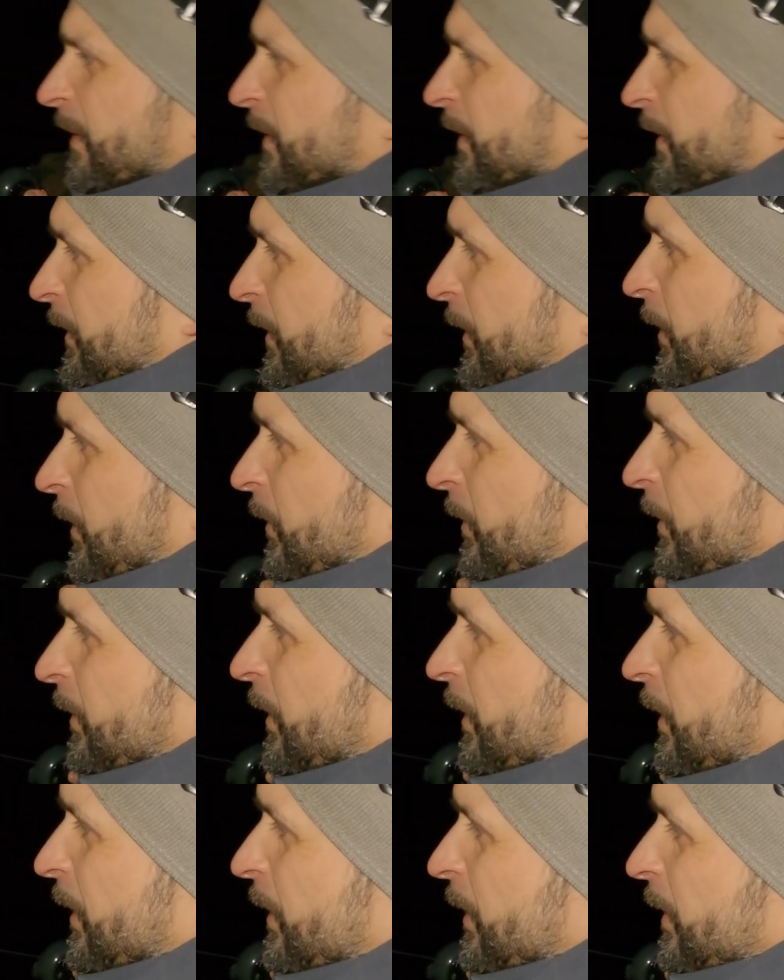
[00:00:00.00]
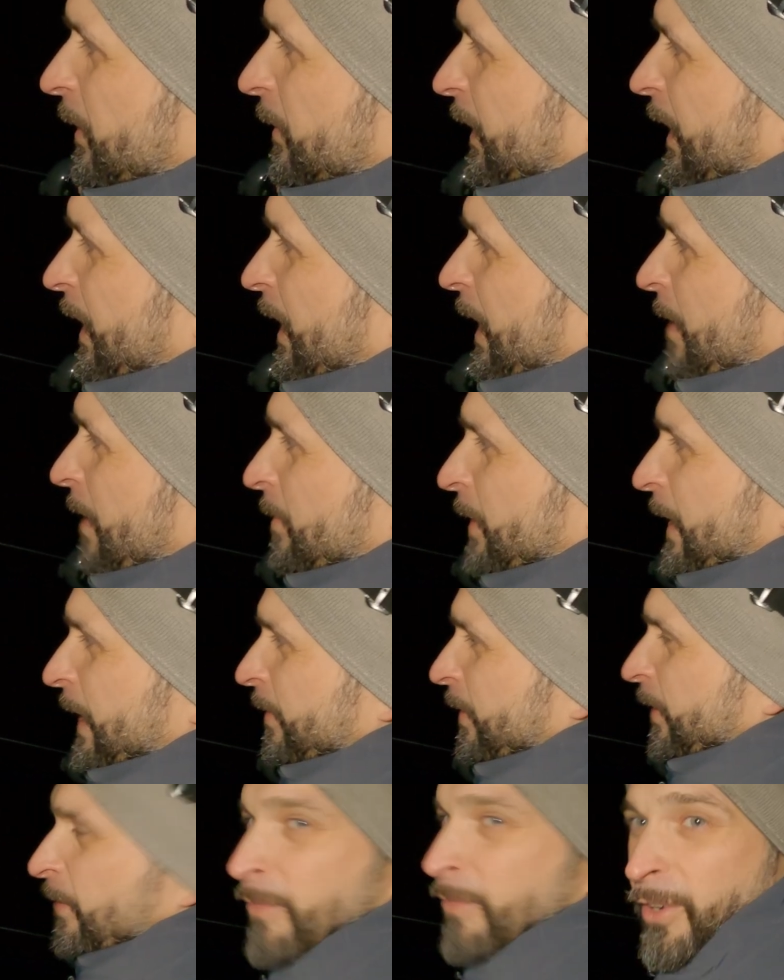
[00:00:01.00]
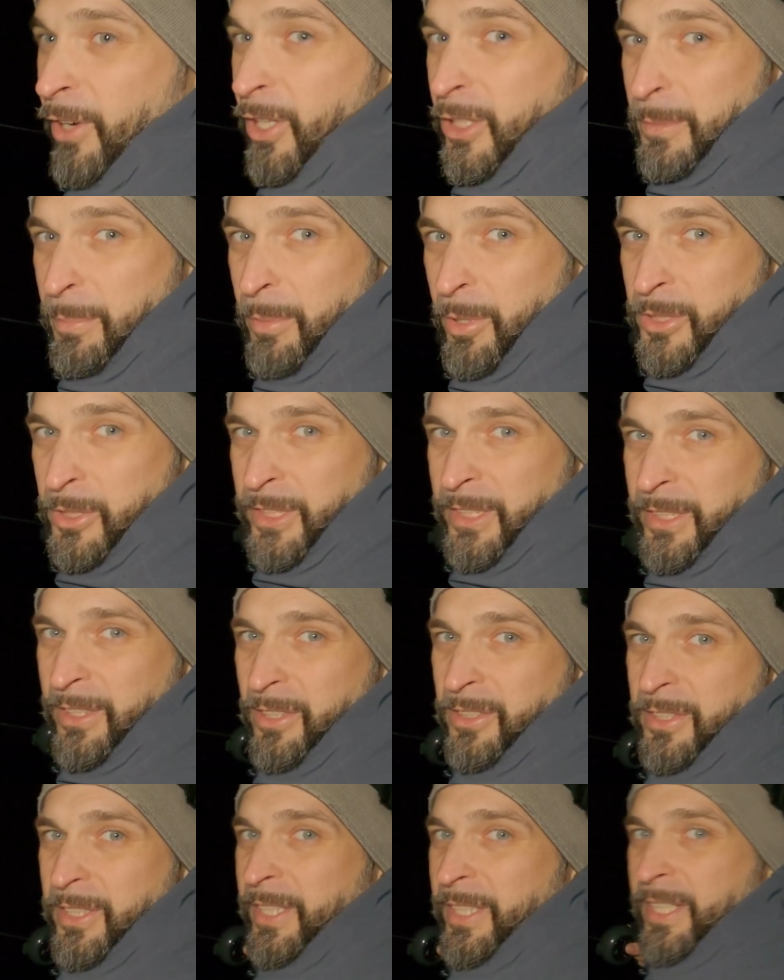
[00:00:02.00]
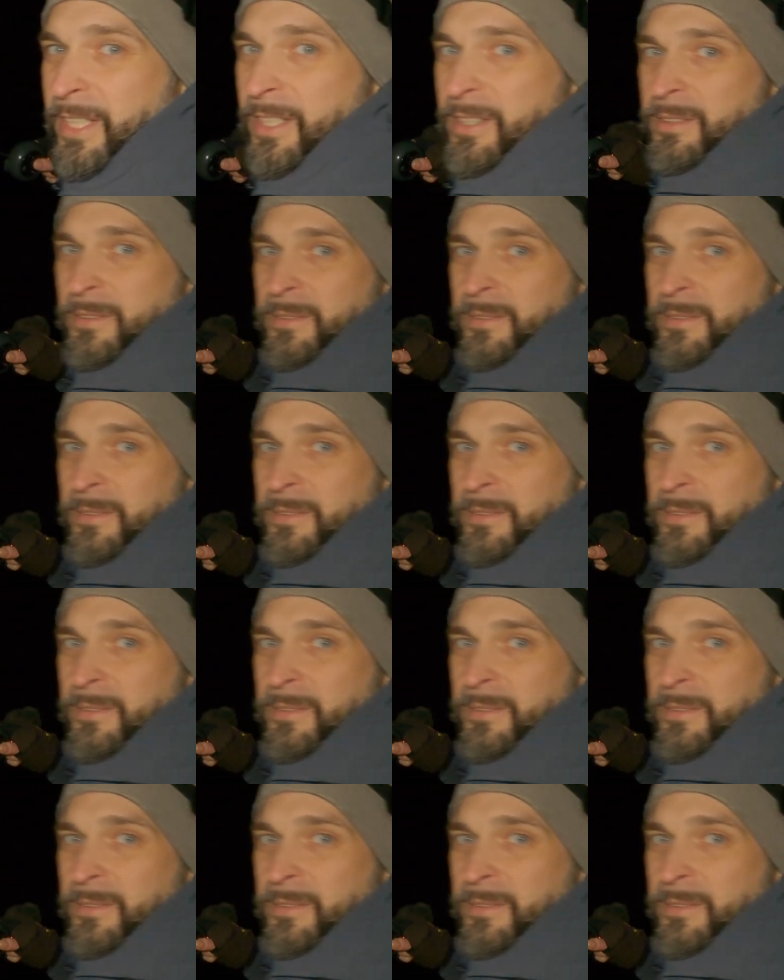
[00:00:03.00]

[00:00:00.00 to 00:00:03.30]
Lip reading: So I'm leaving first prosec knot here.